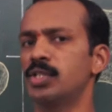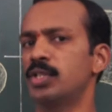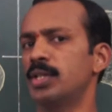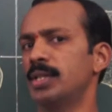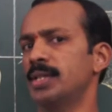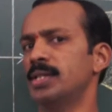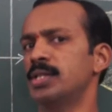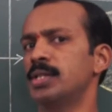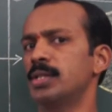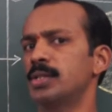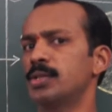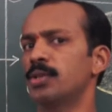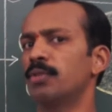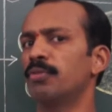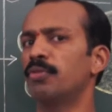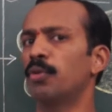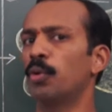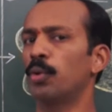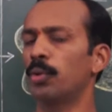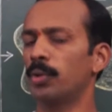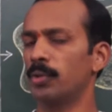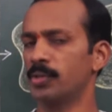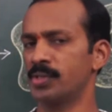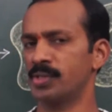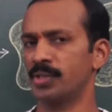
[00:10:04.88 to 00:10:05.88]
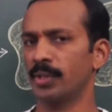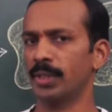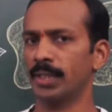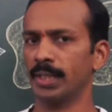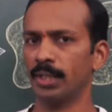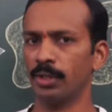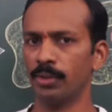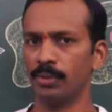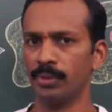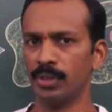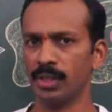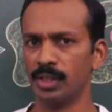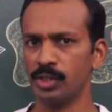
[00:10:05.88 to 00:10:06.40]
stages of
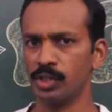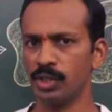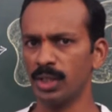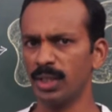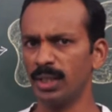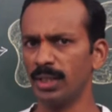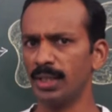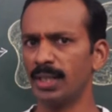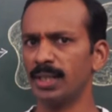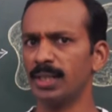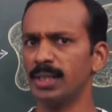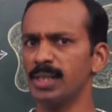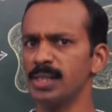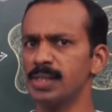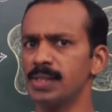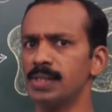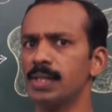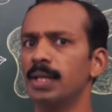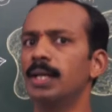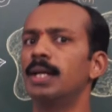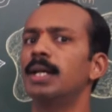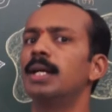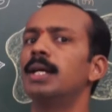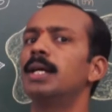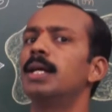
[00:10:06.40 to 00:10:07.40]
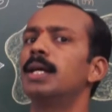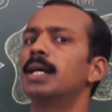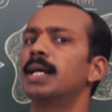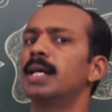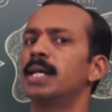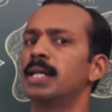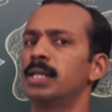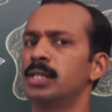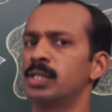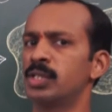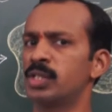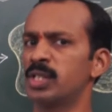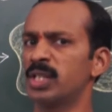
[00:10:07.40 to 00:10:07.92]
holozoic nutrition, that is
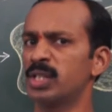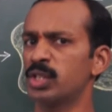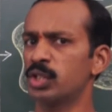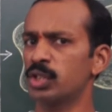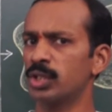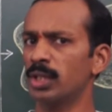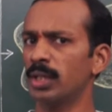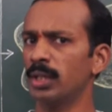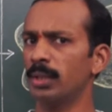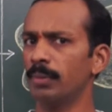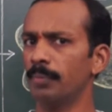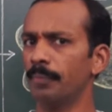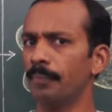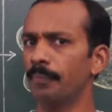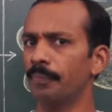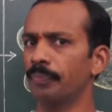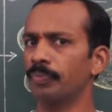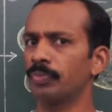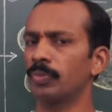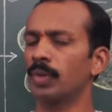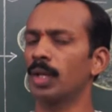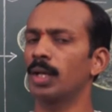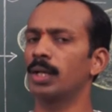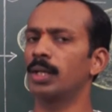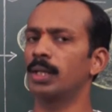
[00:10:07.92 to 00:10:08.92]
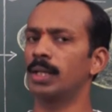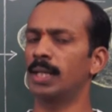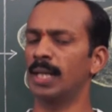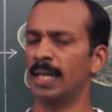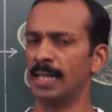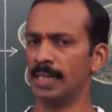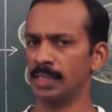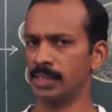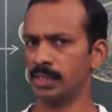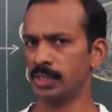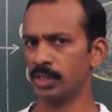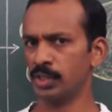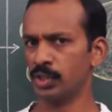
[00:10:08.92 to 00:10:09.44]
ingestion,
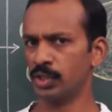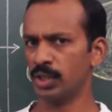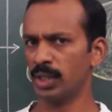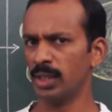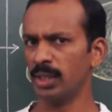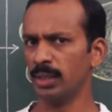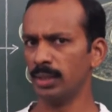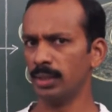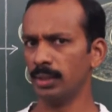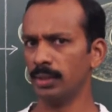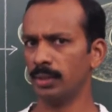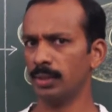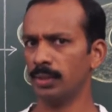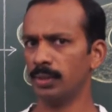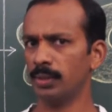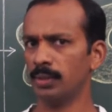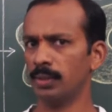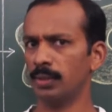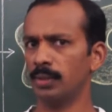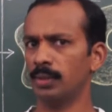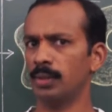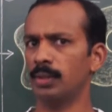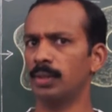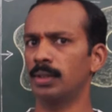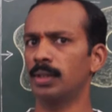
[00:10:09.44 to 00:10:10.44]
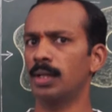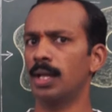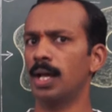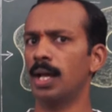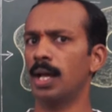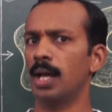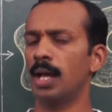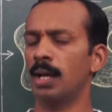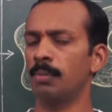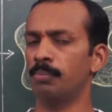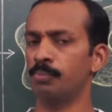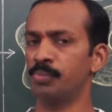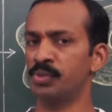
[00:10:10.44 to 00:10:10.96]
digestion,
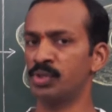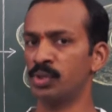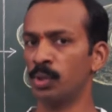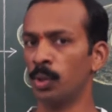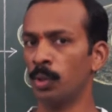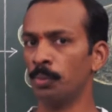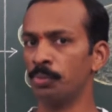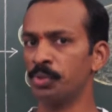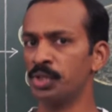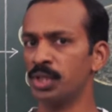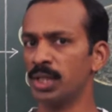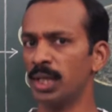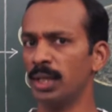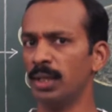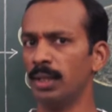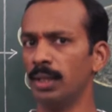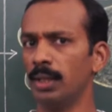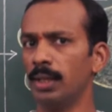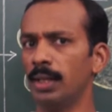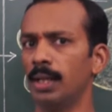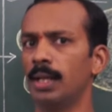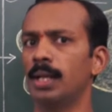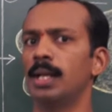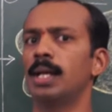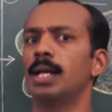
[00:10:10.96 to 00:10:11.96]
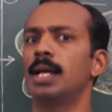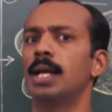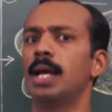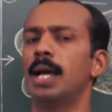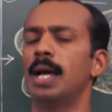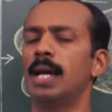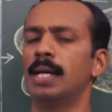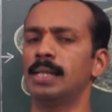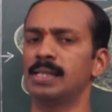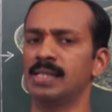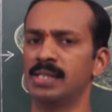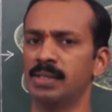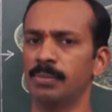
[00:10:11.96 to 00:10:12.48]
absorption,
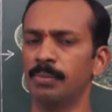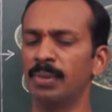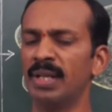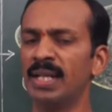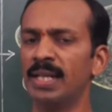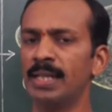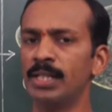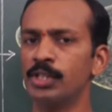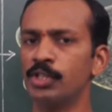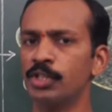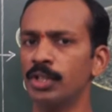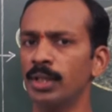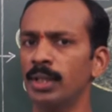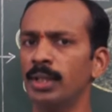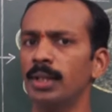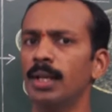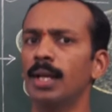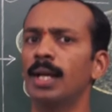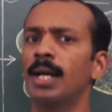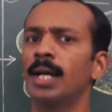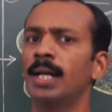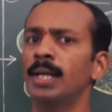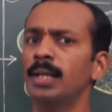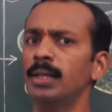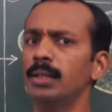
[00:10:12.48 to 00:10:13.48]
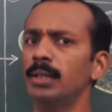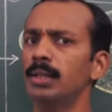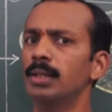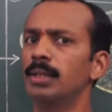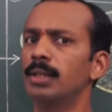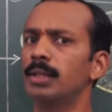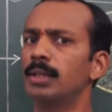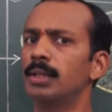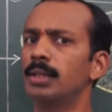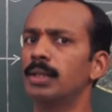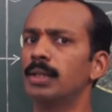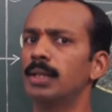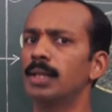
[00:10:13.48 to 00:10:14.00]
assimilation
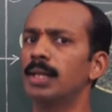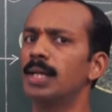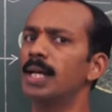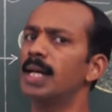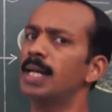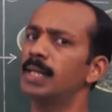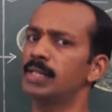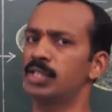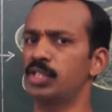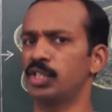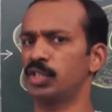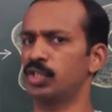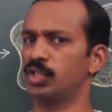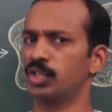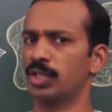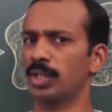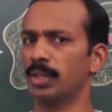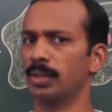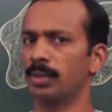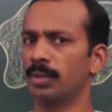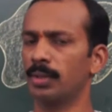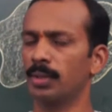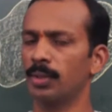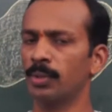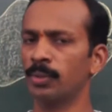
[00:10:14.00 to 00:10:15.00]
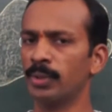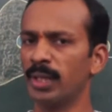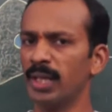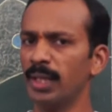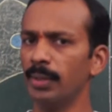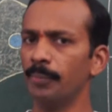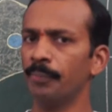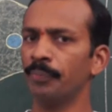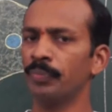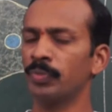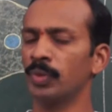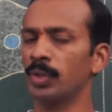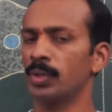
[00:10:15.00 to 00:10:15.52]
and egestion.
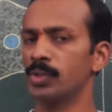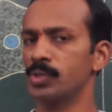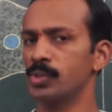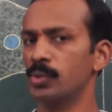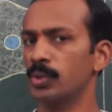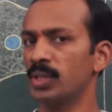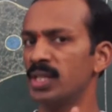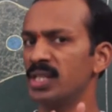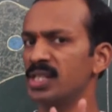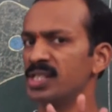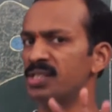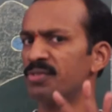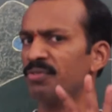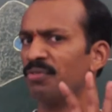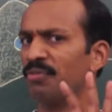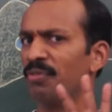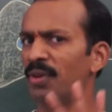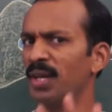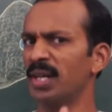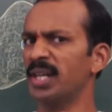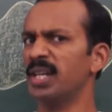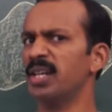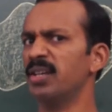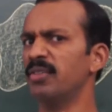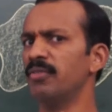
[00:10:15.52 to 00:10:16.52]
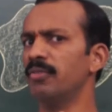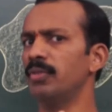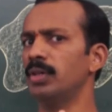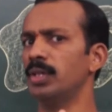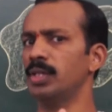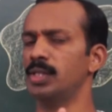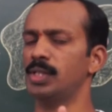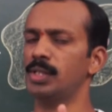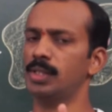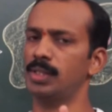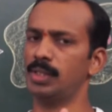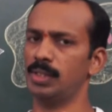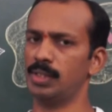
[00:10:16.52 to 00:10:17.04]
Okay, so these
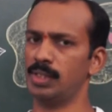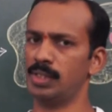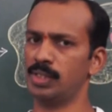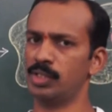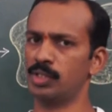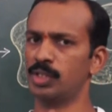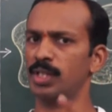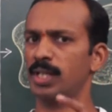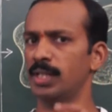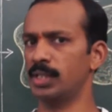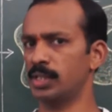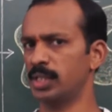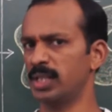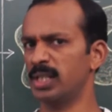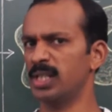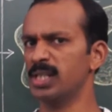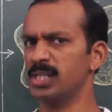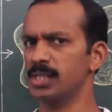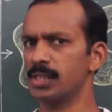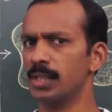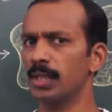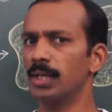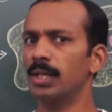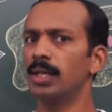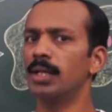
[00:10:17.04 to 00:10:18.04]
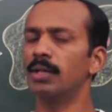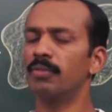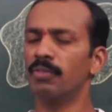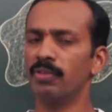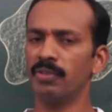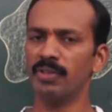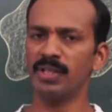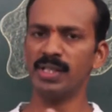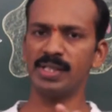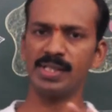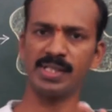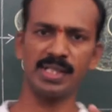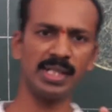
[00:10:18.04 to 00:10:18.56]
five stages
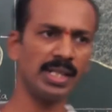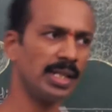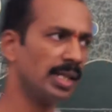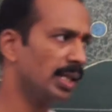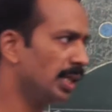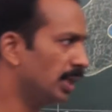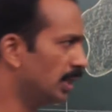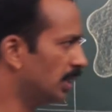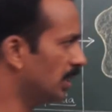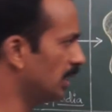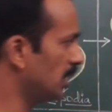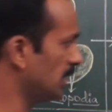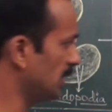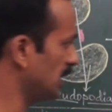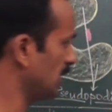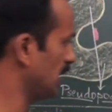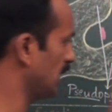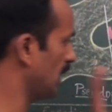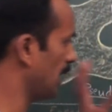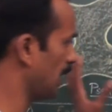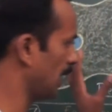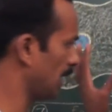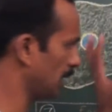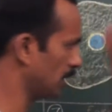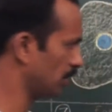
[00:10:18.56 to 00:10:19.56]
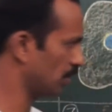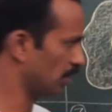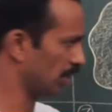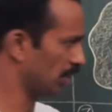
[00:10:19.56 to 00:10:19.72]
we will see in this eight